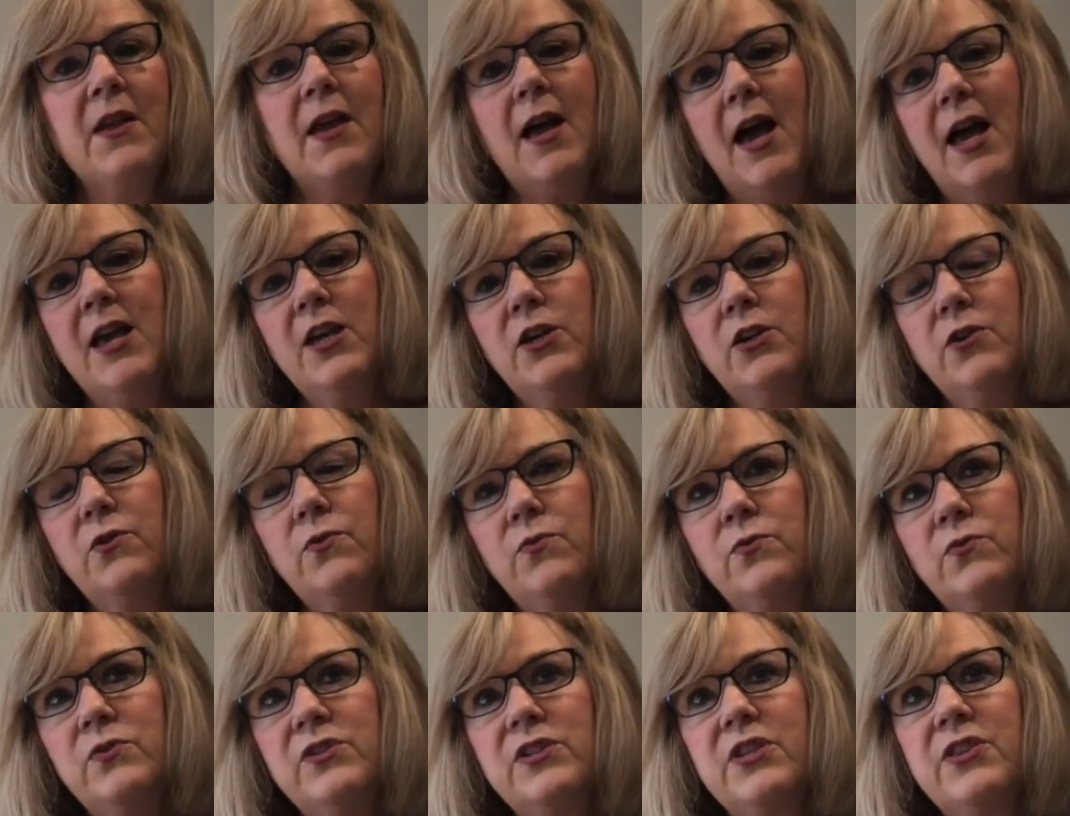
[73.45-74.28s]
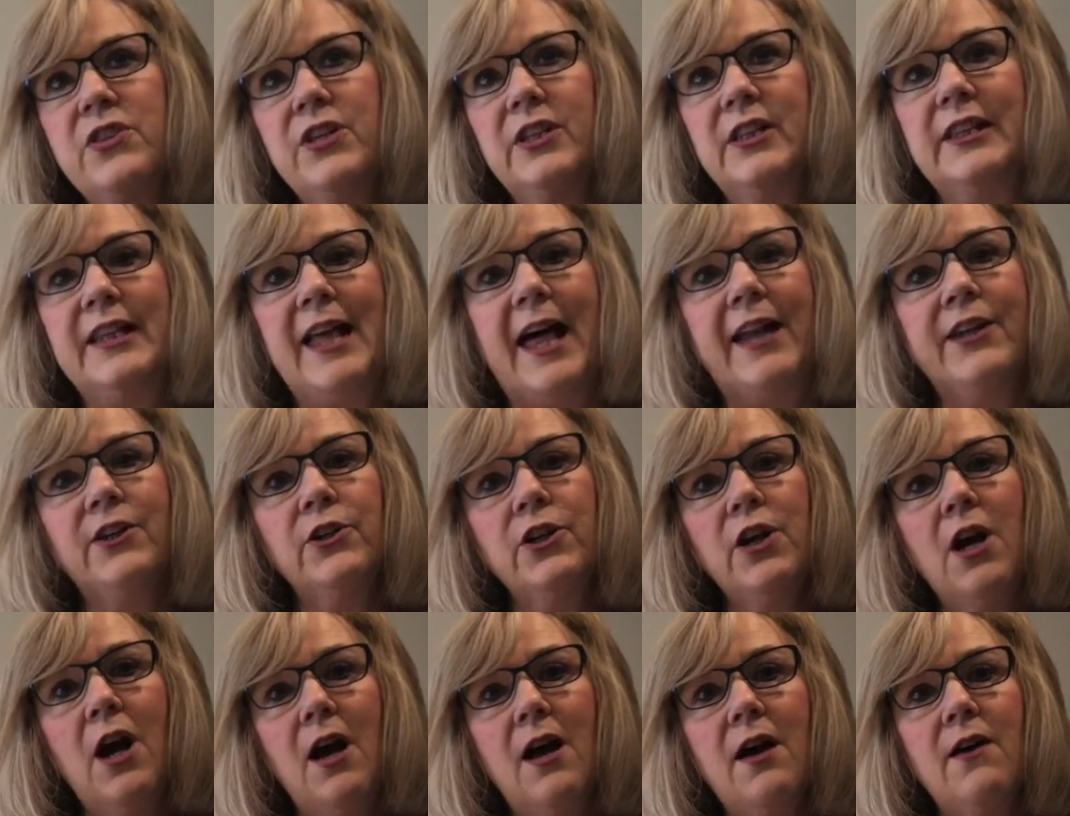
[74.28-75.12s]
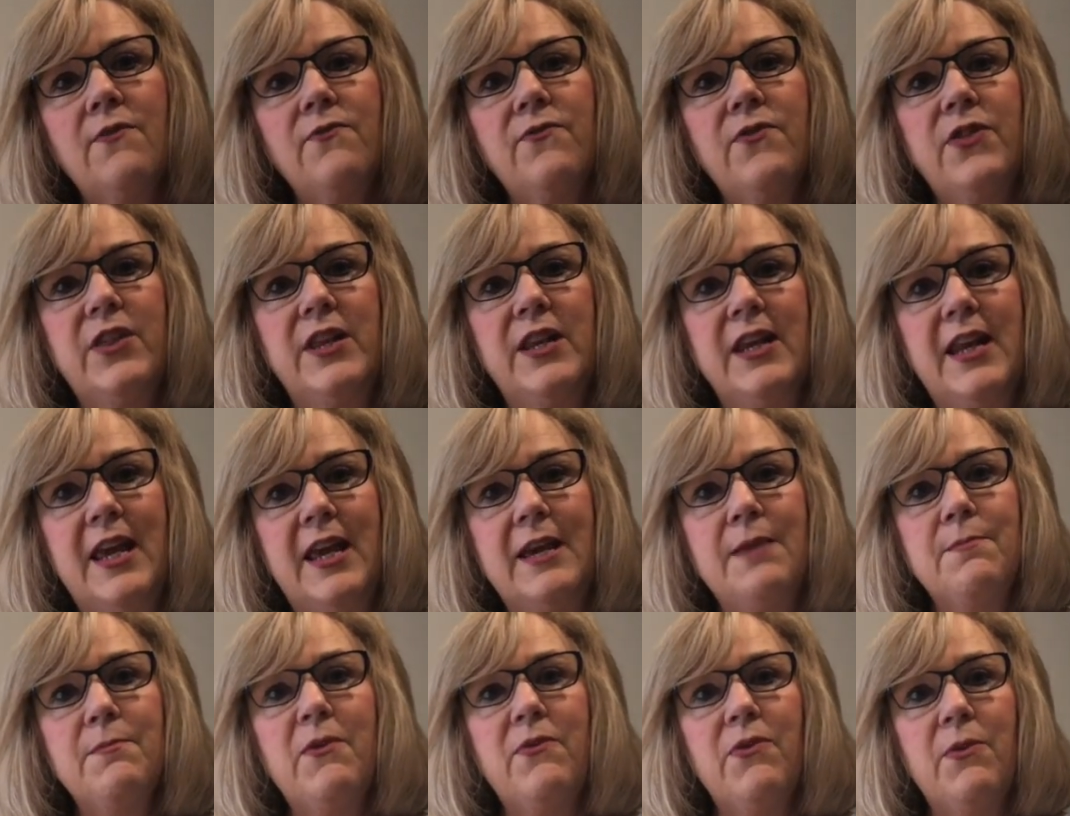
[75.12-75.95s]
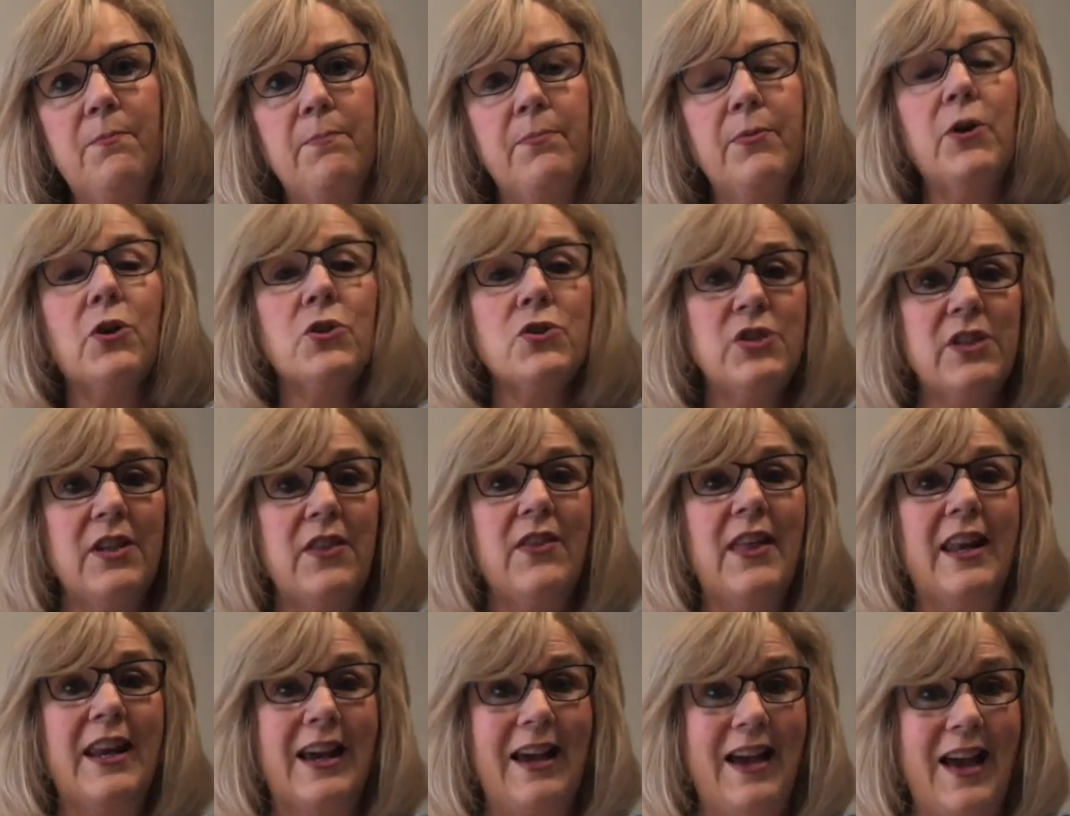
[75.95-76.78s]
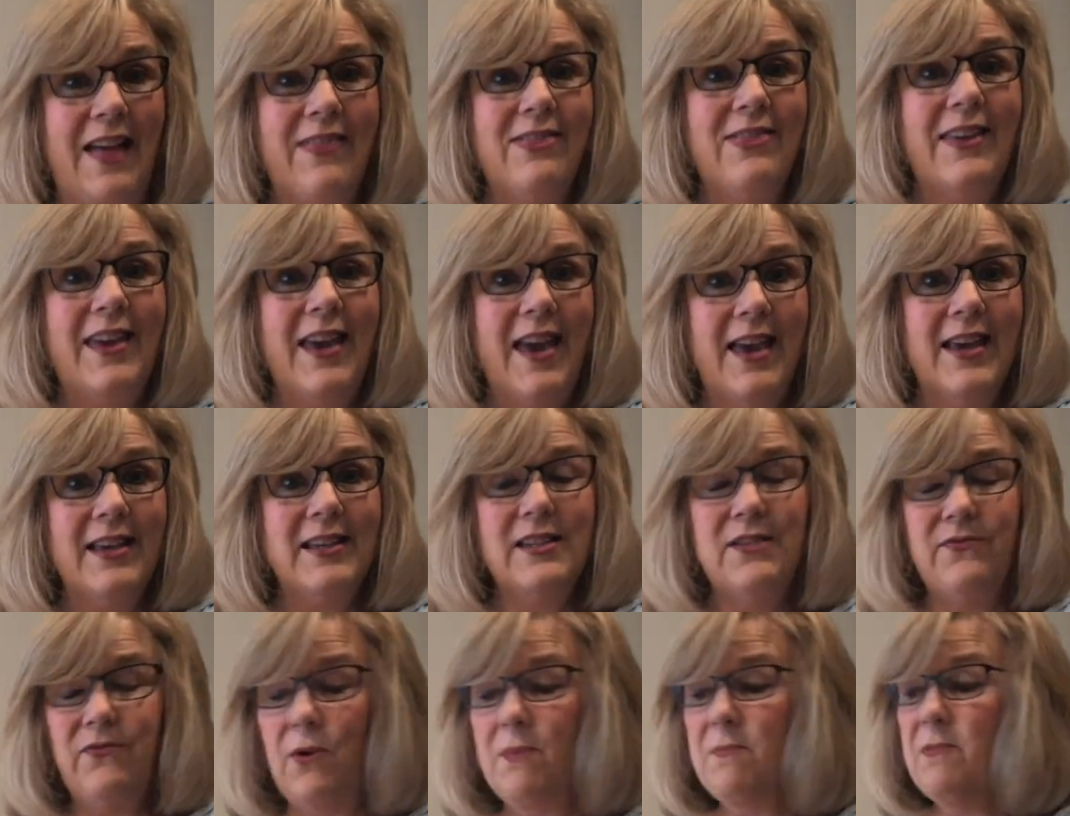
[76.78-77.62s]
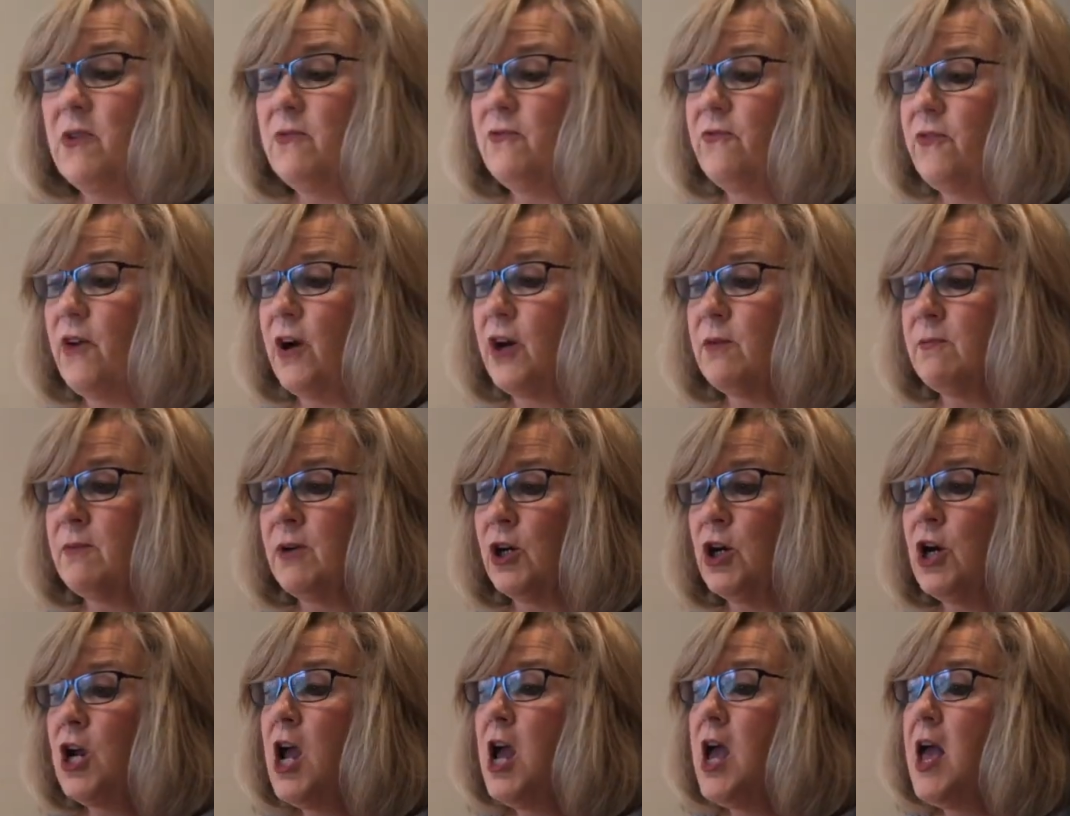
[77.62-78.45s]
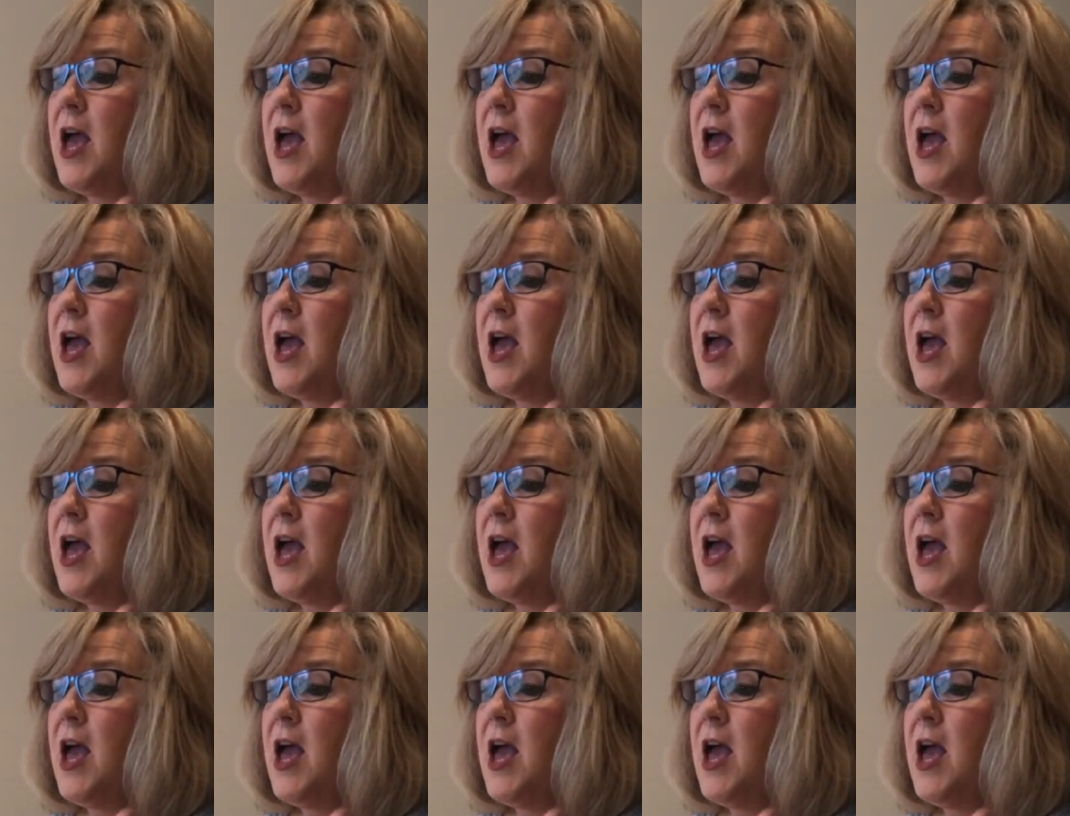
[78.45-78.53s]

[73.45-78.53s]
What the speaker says: I use the letter of the name of the person that I got the eggs from, the farmer.